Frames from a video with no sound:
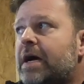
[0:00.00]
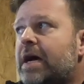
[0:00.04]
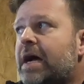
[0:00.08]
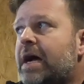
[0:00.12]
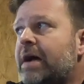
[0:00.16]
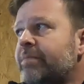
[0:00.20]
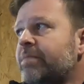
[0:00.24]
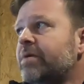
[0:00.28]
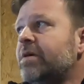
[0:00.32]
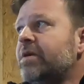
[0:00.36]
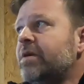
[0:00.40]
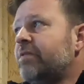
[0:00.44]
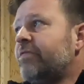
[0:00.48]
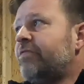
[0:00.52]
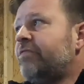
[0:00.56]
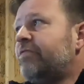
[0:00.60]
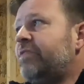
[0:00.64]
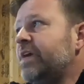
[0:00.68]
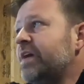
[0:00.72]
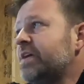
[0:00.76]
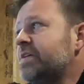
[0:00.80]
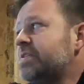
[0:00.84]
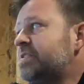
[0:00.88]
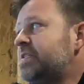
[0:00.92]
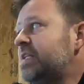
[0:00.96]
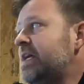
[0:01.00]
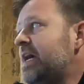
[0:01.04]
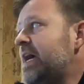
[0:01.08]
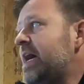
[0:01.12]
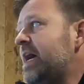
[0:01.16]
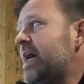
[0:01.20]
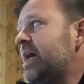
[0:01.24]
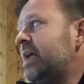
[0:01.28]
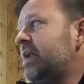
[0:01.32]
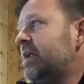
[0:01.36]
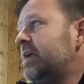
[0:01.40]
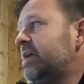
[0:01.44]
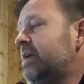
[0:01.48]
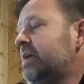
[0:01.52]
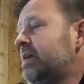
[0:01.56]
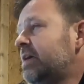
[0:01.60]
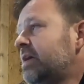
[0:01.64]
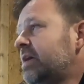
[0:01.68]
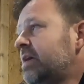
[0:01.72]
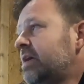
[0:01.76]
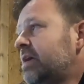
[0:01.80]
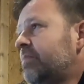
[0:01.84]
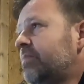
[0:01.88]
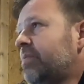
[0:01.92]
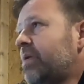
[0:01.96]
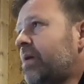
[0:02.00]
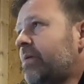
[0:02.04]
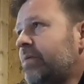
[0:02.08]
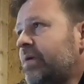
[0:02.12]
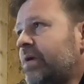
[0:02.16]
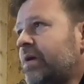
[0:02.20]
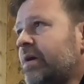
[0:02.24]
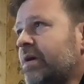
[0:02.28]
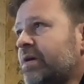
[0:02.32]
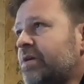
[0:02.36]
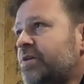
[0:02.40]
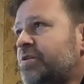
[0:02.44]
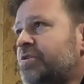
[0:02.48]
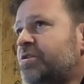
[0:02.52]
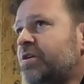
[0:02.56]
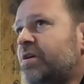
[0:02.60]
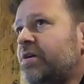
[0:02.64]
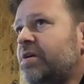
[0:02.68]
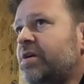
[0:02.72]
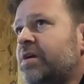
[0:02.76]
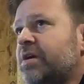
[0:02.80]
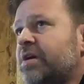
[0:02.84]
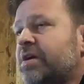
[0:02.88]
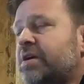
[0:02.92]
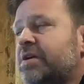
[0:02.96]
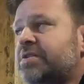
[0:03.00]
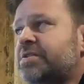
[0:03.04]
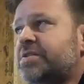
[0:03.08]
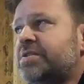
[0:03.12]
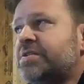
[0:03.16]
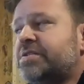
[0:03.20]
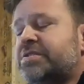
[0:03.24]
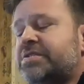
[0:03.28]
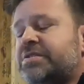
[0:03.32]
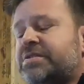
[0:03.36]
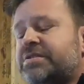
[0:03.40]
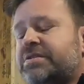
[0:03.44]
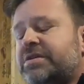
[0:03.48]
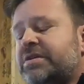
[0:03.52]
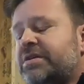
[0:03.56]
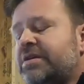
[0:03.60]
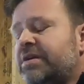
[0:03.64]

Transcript: I'm gonna fix that. Probably not gonna show you because it's